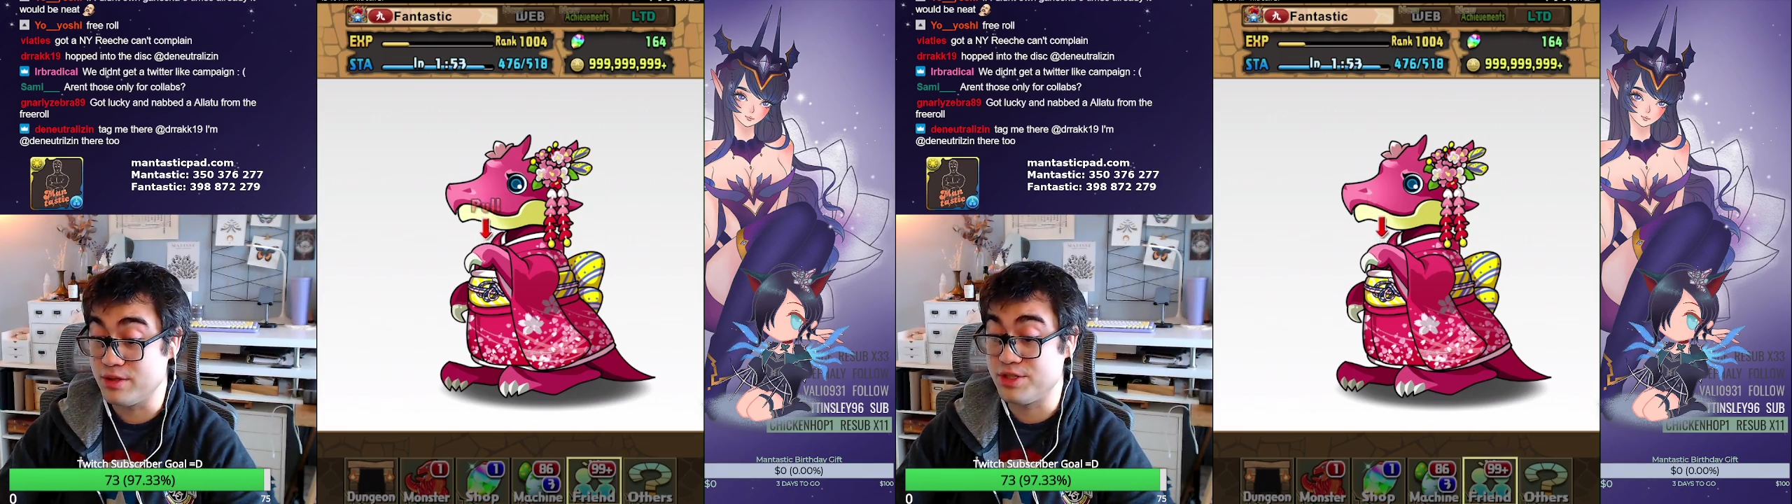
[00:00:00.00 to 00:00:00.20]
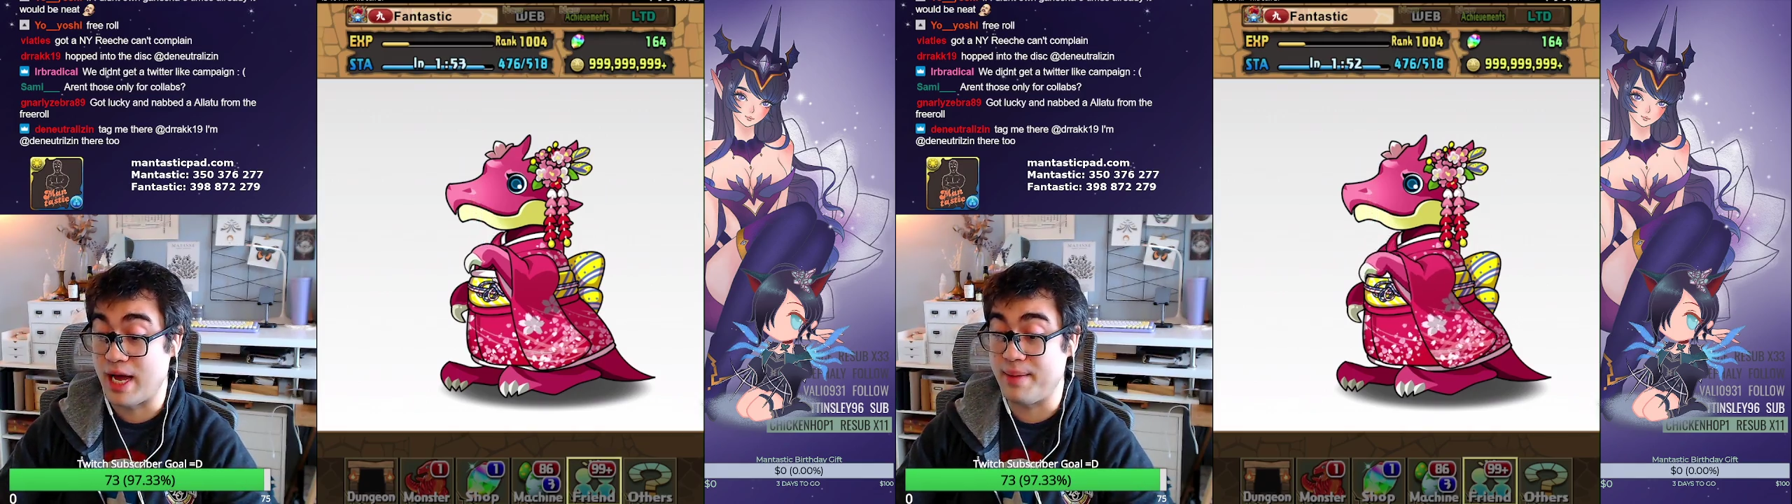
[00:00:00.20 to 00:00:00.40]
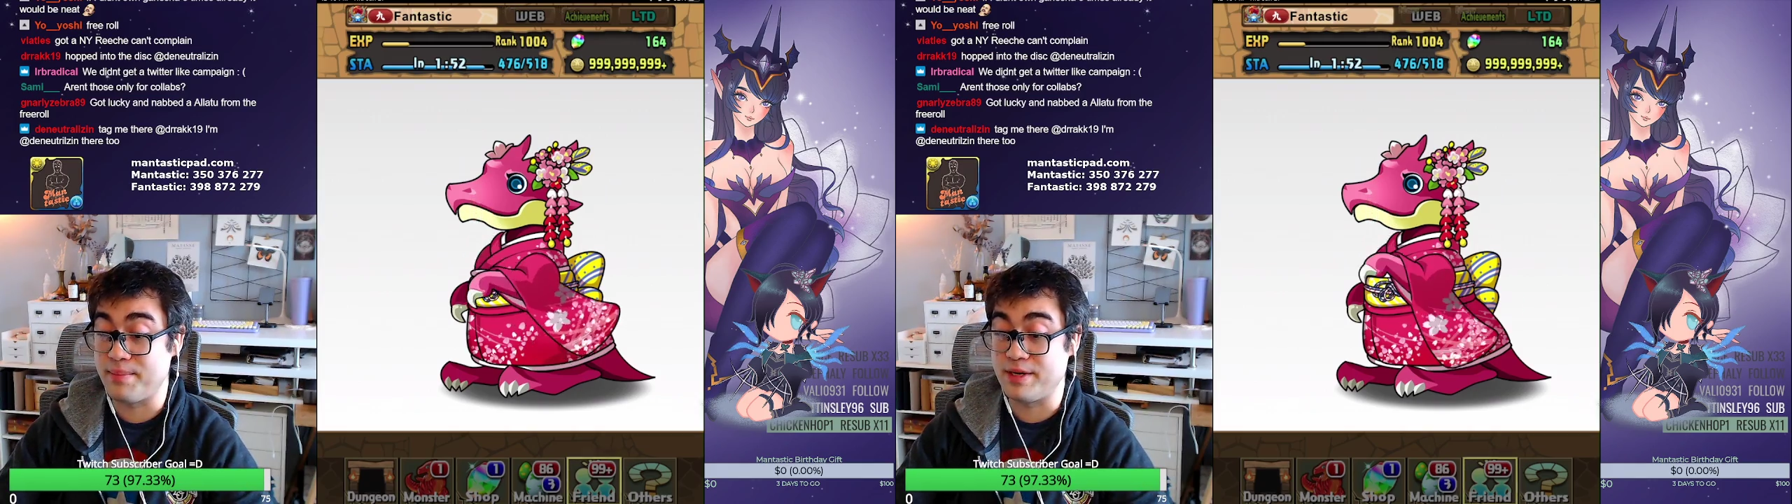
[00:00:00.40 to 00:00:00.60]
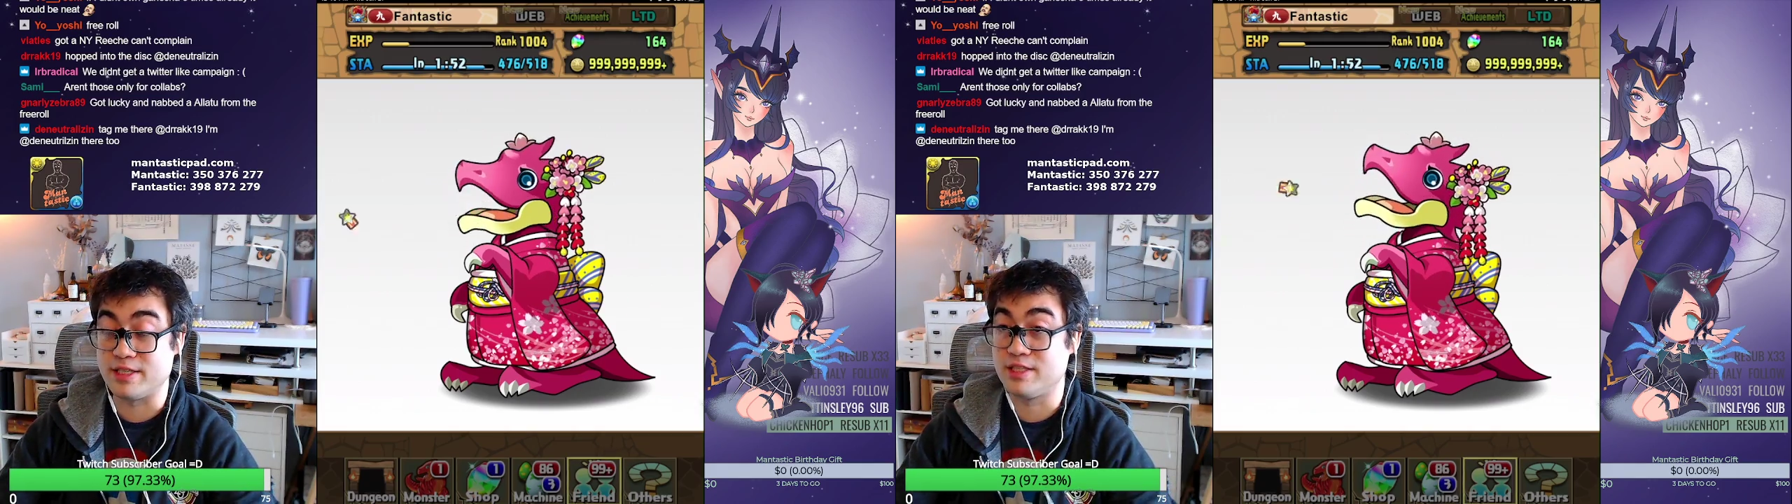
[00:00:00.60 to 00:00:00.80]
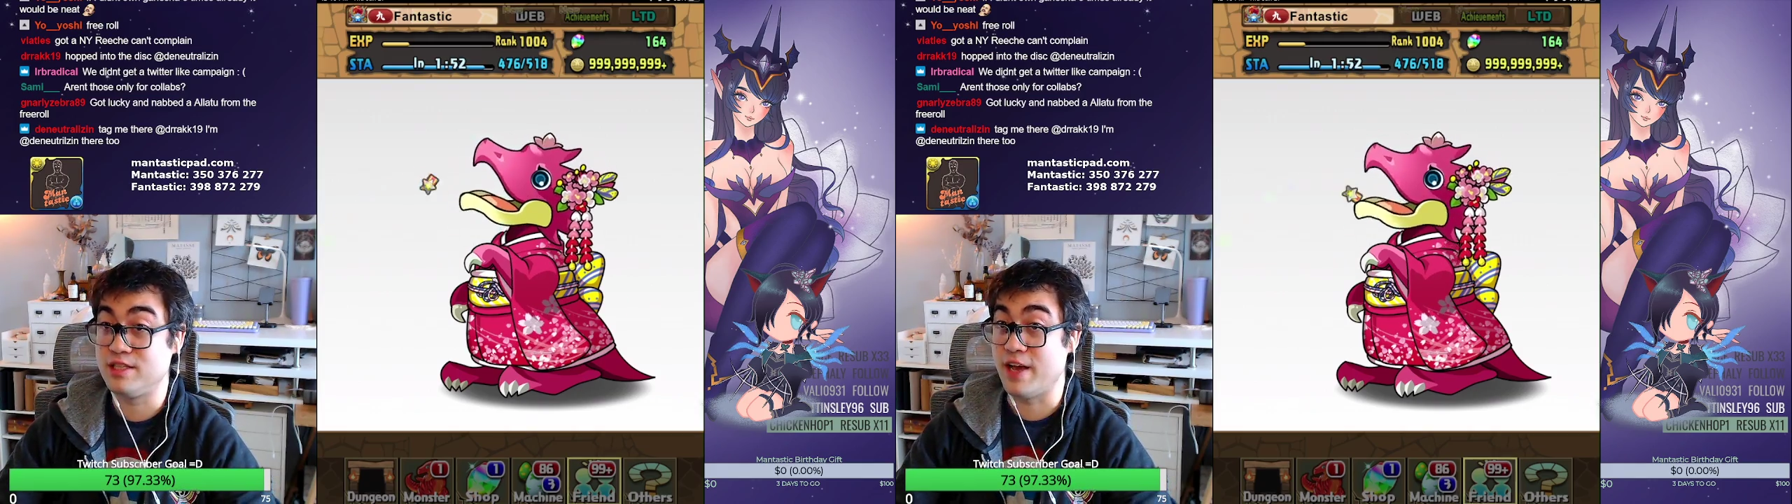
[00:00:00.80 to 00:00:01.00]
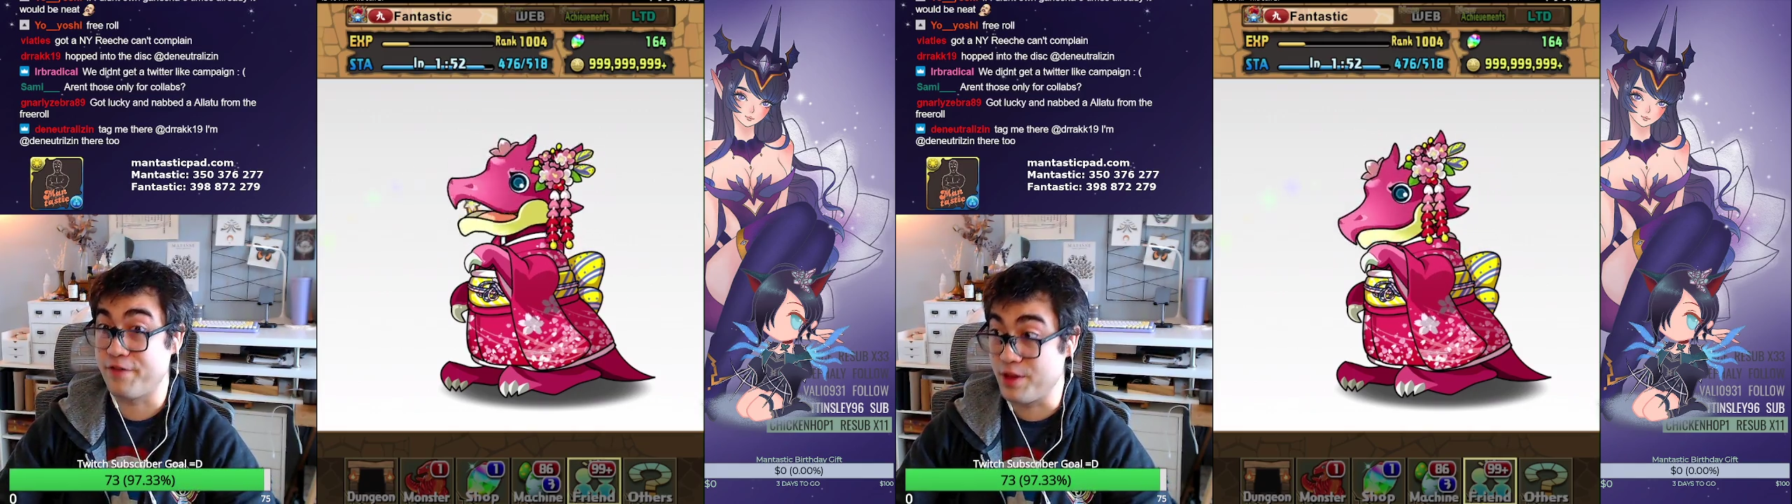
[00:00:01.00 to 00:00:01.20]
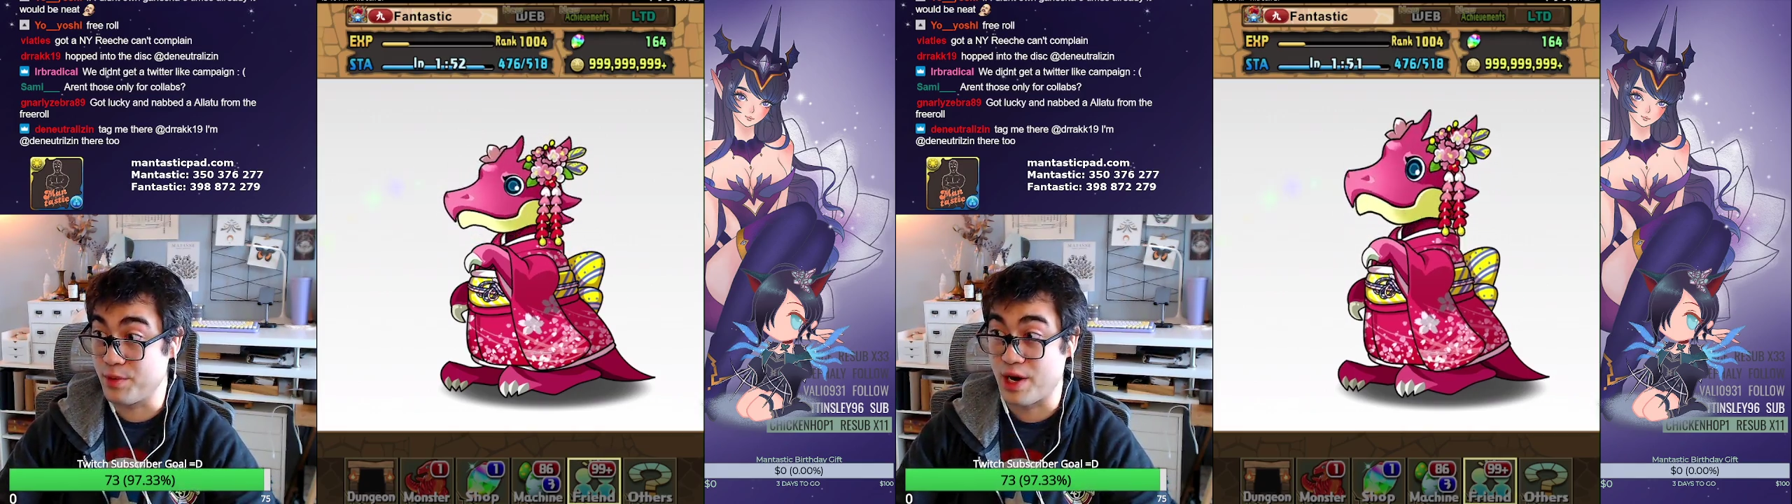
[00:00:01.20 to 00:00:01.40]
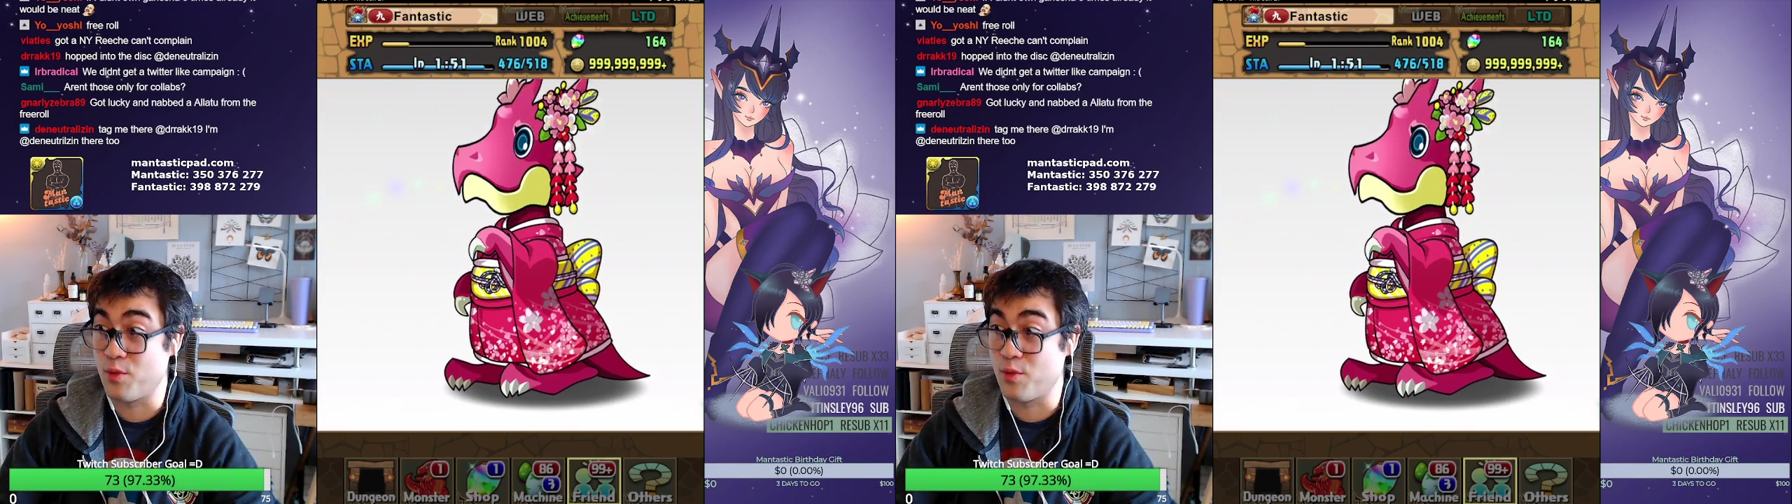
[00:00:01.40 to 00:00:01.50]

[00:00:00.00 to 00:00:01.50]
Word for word: Diamond is definitely what